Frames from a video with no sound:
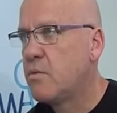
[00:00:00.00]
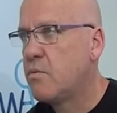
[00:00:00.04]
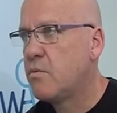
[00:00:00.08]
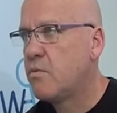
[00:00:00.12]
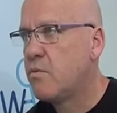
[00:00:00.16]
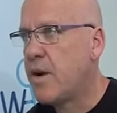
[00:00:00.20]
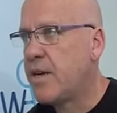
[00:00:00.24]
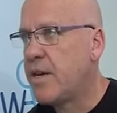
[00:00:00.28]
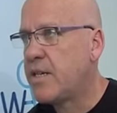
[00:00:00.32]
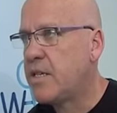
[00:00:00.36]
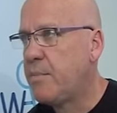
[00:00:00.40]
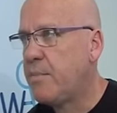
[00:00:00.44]

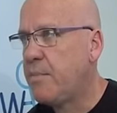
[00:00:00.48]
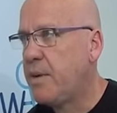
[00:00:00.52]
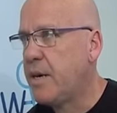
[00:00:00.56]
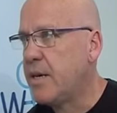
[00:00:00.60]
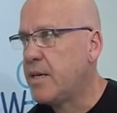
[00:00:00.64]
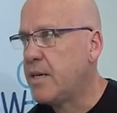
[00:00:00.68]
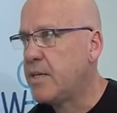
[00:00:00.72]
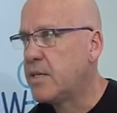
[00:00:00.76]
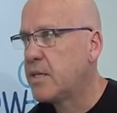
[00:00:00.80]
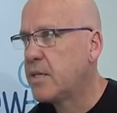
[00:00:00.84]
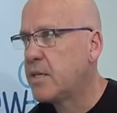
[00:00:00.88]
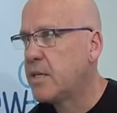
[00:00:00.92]

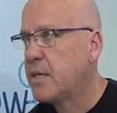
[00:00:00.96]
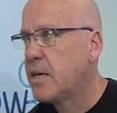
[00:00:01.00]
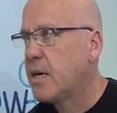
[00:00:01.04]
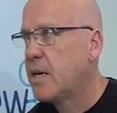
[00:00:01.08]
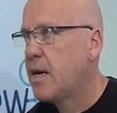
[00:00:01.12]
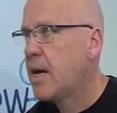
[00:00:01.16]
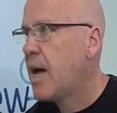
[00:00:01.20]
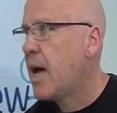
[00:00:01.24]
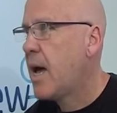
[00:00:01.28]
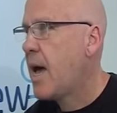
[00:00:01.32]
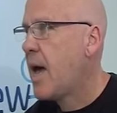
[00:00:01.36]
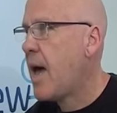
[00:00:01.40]
recipes.
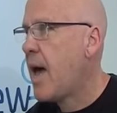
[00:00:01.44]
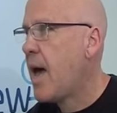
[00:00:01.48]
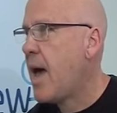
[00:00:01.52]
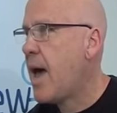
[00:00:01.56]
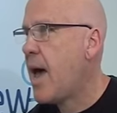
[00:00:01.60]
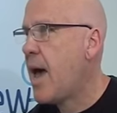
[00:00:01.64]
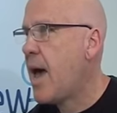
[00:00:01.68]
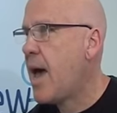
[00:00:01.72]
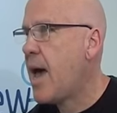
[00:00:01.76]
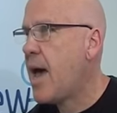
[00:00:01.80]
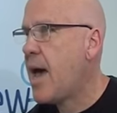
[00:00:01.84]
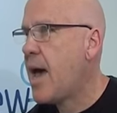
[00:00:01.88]

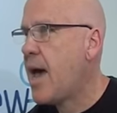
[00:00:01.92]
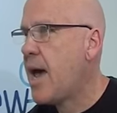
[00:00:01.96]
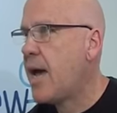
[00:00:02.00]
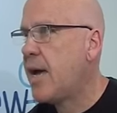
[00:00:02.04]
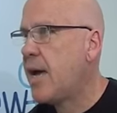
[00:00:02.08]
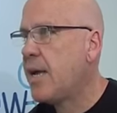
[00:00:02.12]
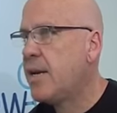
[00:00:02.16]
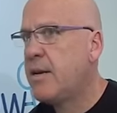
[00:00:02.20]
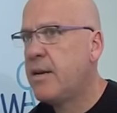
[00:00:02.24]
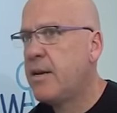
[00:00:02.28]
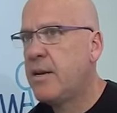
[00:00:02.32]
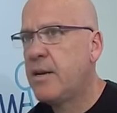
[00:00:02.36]

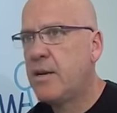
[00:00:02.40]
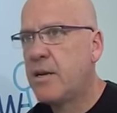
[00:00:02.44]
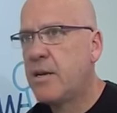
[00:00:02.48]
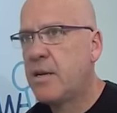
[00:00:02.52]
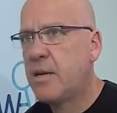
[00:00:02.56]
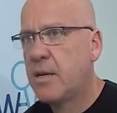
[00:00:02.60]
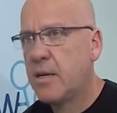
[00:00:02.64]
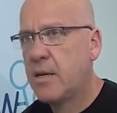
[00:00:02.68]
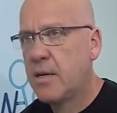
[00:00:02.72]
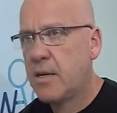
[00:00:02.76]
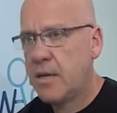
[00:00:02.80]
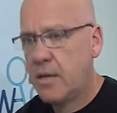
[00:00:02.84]
And
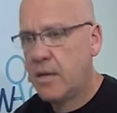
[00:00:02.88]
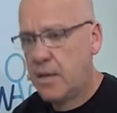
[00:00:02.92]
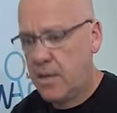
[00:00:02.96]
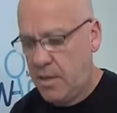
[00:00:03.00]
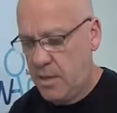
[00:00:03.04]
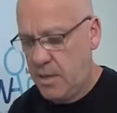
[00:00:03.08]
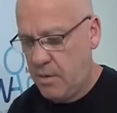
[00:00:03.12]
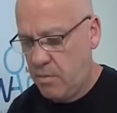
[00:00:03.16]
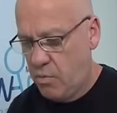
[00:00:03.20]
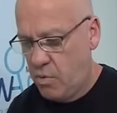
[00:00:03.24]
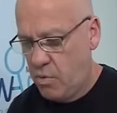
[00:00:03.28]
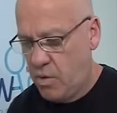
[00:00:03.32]

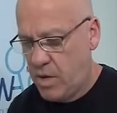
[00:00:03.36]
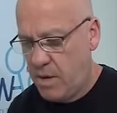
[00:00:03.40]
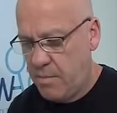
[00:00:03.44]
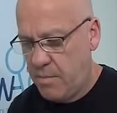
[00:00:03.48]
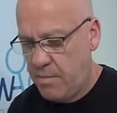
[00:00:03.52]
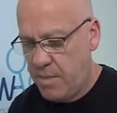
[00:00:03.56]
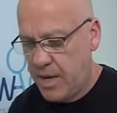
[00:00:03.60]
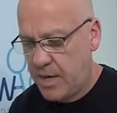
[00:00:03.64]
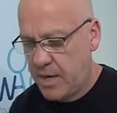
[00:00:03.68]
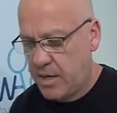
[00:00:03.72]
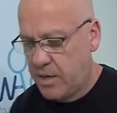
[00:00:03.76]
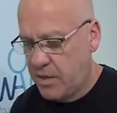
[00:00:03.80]
we'll
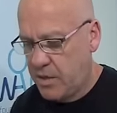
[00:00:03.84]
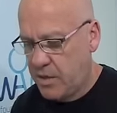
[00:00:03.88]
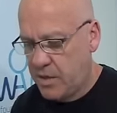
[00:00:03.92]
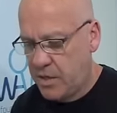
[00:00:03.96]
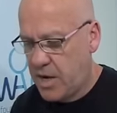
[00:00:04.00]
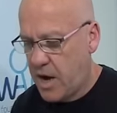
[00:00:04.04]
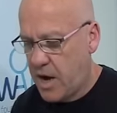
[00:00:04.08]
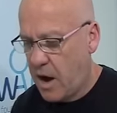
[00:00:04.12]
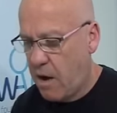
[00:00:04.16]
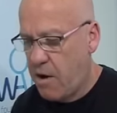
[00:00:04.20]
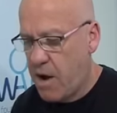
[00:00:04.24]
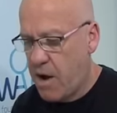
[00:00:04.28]
come back to this
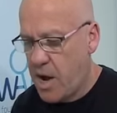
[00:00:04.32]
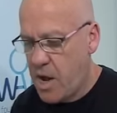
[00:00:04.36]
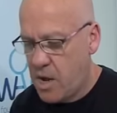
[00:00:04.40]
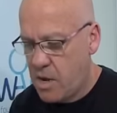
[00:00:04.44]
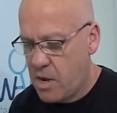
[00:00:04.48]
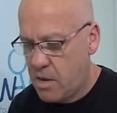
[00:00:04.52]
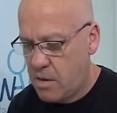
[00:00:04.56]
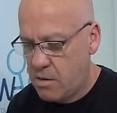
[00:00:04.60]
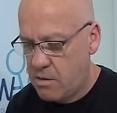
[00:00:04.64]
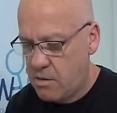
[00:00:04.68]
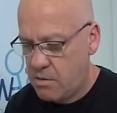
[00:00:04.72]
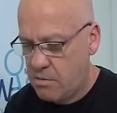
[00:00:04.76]
curry,
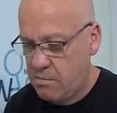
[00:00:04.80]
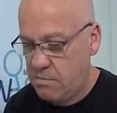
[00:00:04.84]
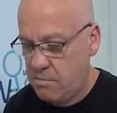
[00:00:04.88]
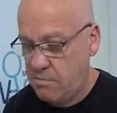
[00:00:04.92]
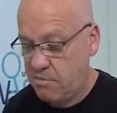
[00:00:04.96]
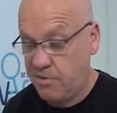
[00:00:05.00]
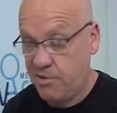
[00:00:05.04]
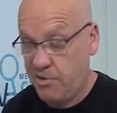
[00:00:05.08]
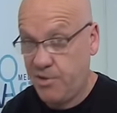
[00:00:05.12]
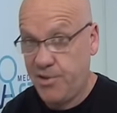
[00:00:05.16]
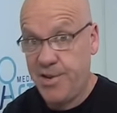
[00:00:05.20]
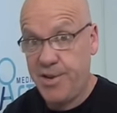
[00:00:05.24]

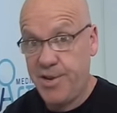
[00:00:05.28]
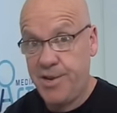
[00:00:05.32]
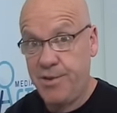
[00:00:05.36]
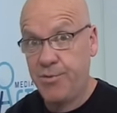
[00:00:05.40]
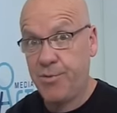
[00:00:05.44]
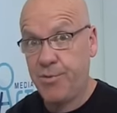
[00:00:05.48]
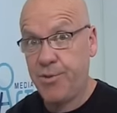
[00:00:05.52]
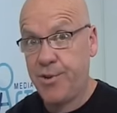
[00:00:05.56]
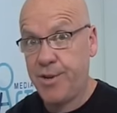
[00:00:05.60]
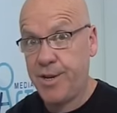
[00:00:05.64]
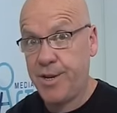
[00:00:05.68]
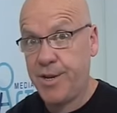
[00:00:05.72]
because I know you
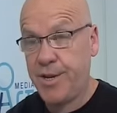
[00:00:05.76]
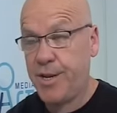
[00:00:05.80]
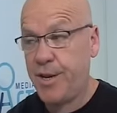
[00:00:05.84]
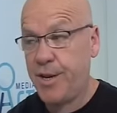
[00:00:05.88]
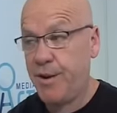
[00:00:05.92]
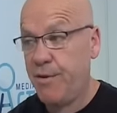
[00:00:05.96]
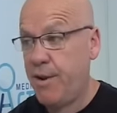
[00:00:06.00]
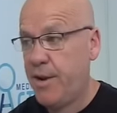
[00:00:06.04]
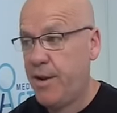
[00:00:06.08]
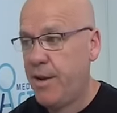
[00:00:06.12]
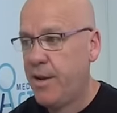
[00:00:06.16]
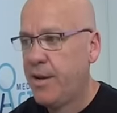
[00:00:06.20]
all like
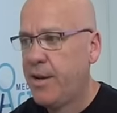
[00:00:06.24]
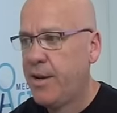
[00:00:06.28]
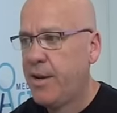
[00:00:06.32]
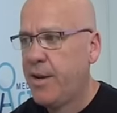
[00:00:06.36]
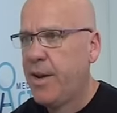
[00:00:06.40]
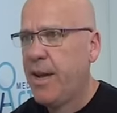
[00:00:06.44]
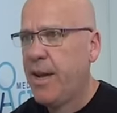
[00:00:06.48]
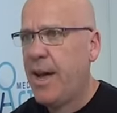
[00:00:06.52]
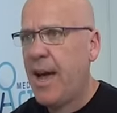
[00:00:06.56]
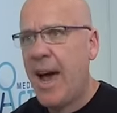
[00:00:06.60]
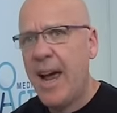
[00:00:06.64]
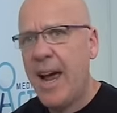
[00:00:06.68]
curry.
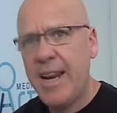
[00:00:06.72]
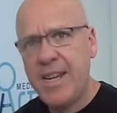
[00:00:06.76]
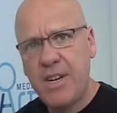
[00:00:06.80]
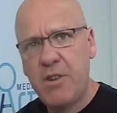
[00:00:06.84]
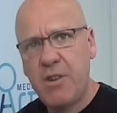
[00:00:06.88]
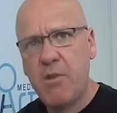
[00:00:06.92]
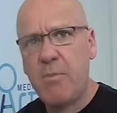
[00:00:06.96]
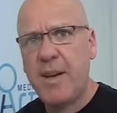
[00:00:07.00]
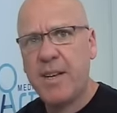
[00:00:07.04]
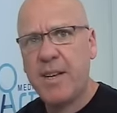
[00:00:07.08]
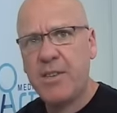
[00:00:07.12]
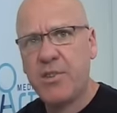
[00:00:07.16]
Hey, do you
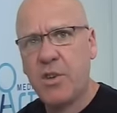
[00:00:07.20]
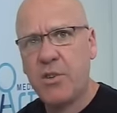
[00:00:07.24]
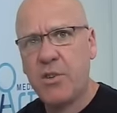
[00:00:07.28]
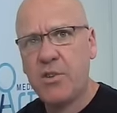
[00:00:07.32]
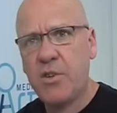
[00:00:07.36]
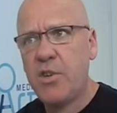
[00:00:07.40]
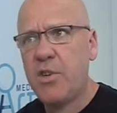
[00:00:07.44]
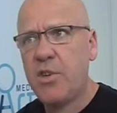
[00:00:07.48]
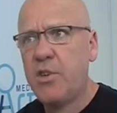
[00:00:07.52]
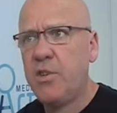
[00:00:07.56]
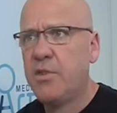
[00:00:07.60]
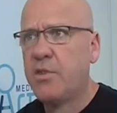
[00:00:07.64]
hear about
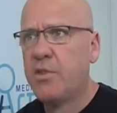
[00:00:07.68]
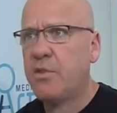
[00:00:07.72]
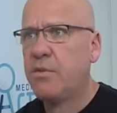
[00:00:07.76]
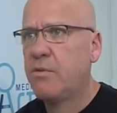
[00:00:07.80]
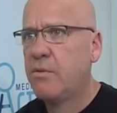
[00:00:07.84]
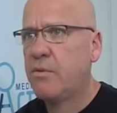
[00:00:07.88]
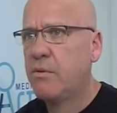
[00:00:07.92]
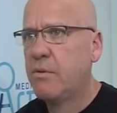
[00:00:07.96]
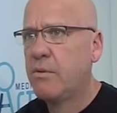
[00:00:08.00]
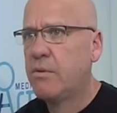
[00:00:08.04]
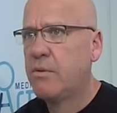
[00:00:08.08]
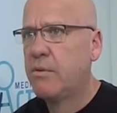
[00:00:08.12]
sausages?
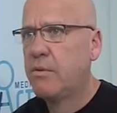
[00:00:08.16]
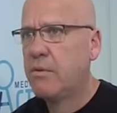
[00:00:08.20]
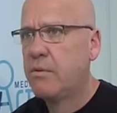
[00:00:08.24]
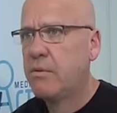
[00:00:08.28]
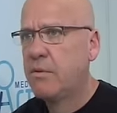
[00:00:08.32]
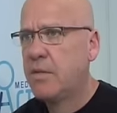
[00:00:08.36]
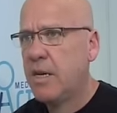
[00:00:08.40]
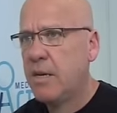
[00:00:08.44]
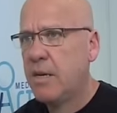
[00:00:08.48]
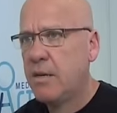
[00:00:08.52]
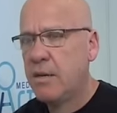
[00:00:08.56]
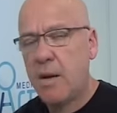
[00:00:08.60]

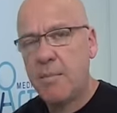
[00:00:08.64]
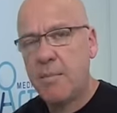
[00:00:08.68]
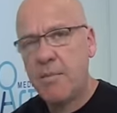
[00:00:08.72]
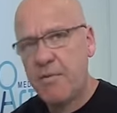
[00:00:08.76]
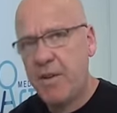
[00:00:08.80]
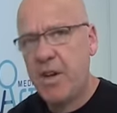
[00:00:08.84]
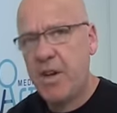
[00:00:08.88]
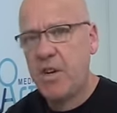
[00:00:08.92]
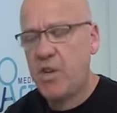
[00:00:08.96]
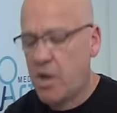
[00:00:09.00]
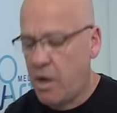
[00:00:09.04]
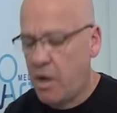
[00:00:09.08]
I'm a
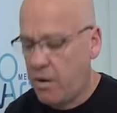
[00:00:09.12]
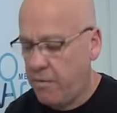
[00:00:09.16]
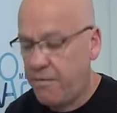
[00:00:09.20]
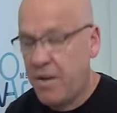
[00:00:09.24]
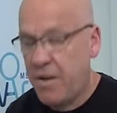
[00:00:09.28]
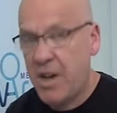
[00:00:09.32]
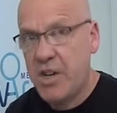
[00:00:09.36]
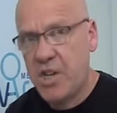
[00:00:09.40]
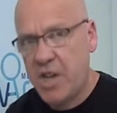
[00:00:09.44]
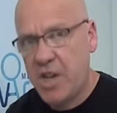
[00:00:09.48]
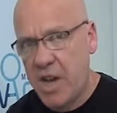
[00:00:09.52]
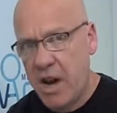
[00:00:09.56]
veggie.
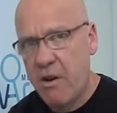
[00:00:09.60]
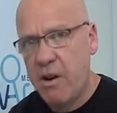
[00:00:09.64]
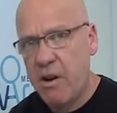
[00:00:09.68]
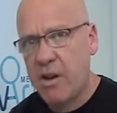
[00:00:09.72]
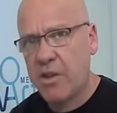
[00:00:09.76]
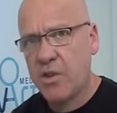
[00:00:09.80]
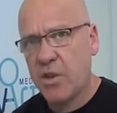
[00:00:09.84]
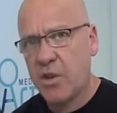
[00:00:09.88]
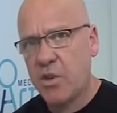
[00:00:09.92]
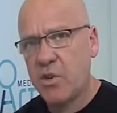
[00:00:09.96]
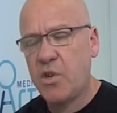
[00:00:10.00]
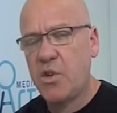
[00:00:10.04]

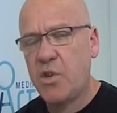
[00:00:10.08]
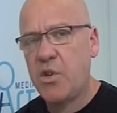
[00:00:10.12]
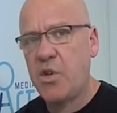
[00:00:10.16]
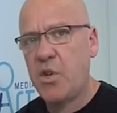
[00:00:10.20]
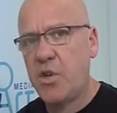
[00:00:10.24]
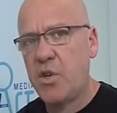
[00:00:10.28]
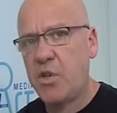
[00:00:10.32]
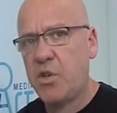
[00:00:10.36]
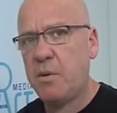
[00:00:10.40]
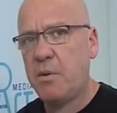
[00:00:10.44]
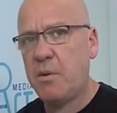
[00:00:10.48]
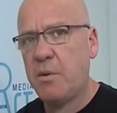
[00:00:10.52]
Vegetarian
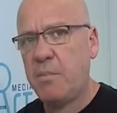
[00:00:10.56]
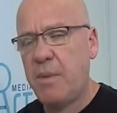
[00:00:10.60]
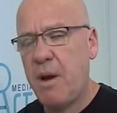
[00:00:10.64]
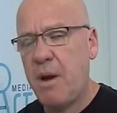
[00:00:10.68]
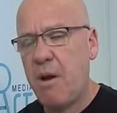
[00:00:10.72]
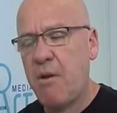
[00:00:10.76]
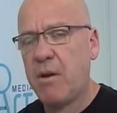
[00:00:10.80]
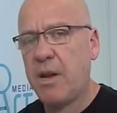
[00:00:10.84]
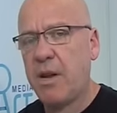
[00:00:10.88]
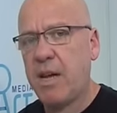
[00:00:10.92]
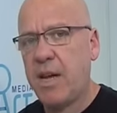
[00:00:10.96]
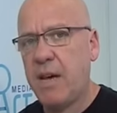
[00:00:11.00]
sausages
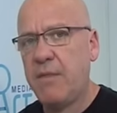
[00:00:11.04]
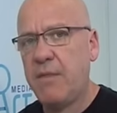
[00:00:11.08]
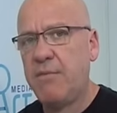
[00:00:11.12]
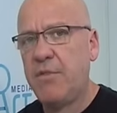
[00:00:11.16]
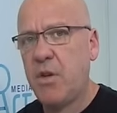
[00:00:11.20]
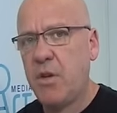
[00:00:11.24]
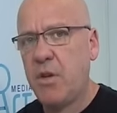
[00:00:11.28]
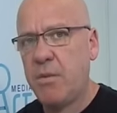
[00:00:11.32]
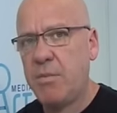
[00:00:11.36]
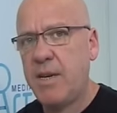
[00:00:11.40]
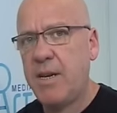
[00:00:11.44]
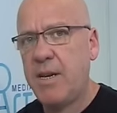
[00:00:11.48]
apparently have
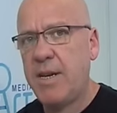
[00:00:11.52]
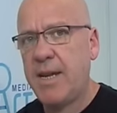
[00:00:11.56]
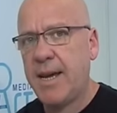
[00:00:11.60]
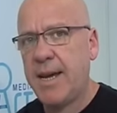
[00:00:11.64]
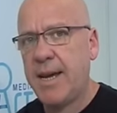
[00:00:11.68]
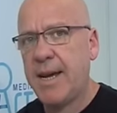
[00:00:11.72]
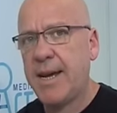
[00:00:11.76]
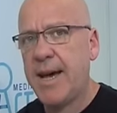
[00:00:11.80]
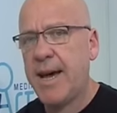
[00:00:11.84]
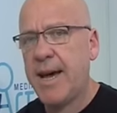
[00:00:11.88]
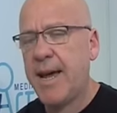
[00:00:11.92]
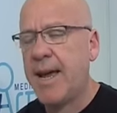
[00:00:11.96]
human
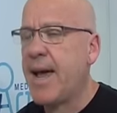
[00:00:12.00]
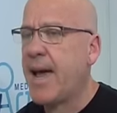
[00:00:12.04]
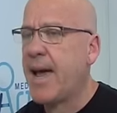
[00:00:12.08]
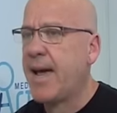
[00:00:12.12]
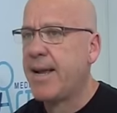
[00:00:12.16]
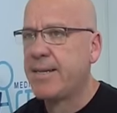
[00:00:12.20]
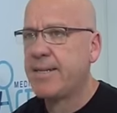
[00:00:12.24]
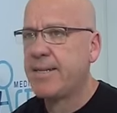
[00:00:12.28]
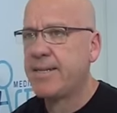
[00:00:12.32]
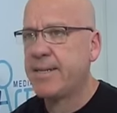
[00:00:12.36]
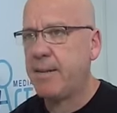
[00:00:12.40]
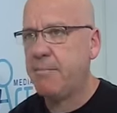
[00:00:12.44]
DNA
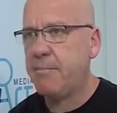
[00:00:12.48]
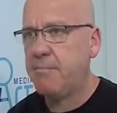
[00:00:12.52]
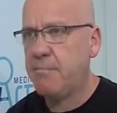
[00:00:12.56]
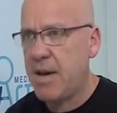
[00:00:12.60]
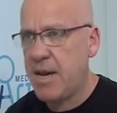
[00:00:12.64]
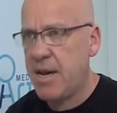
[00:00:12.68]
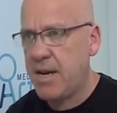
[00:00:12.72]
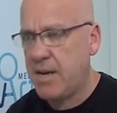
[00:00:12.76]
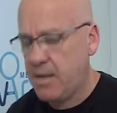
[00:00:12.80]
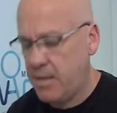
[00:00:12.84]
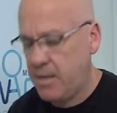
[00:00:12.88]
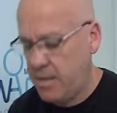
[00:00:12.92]
and some
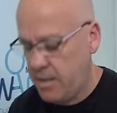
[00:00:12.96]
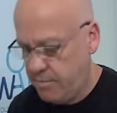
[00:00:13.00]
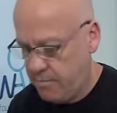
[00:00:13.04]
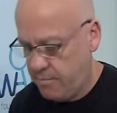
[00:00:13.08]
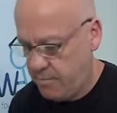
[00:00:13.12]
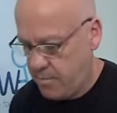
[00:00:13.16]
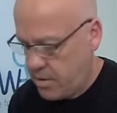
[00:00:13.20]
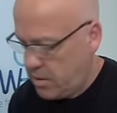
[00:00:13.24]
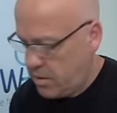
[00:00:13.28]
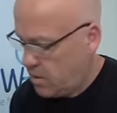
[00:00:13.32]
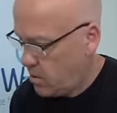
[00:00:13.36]
meat in them.